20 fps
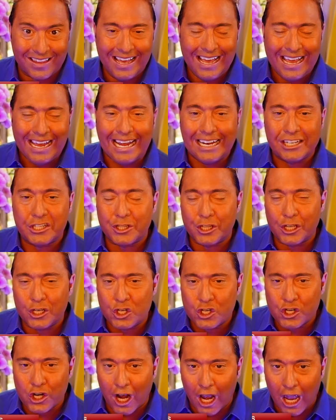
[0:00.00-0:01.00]
10th. It's
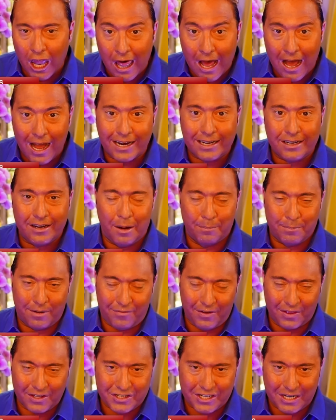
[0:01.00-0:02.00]
the July
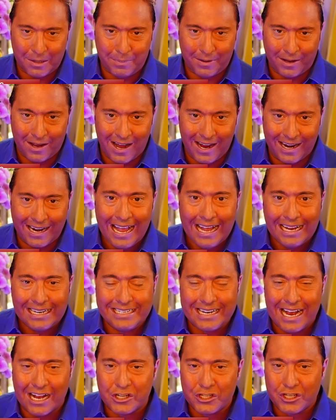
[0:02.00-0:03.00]
number for the CPI
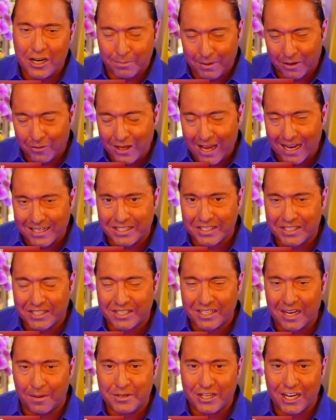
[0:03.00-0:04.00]
W. Yes,
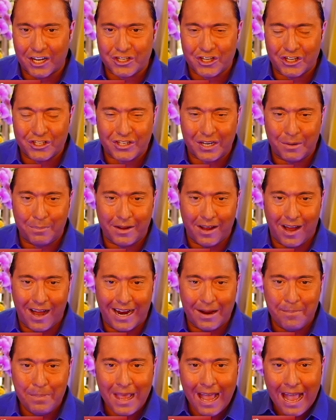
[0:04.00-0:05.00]
it's a subsection of
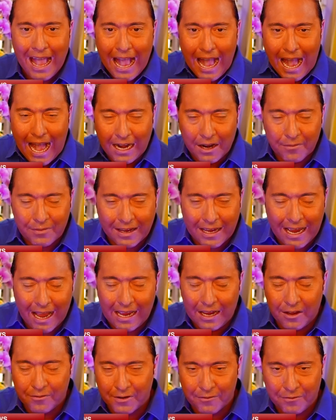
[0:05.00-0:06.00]
CPI. And
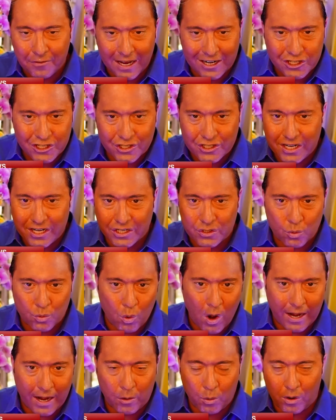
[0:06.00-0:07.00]
if, if inflation
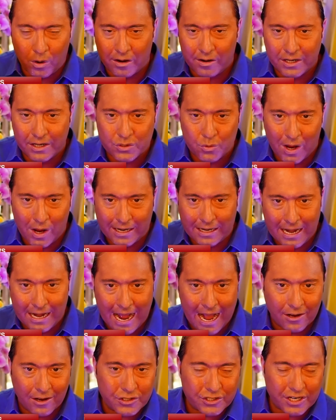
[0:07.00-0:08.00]
stays right where it is right
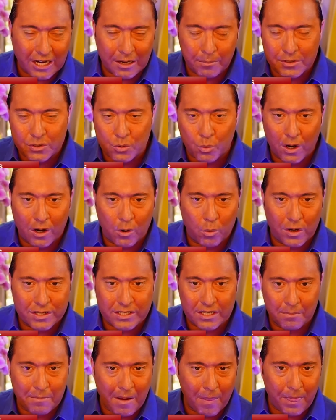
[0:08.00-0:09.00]
now, same as where it
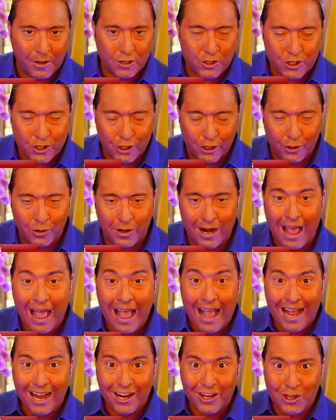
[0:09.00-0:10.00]
was in the month of
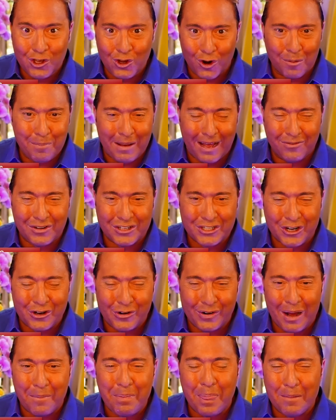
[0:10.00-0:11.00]
June, your benefits
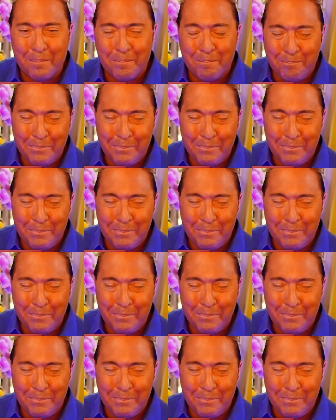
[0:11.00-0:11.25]
are going up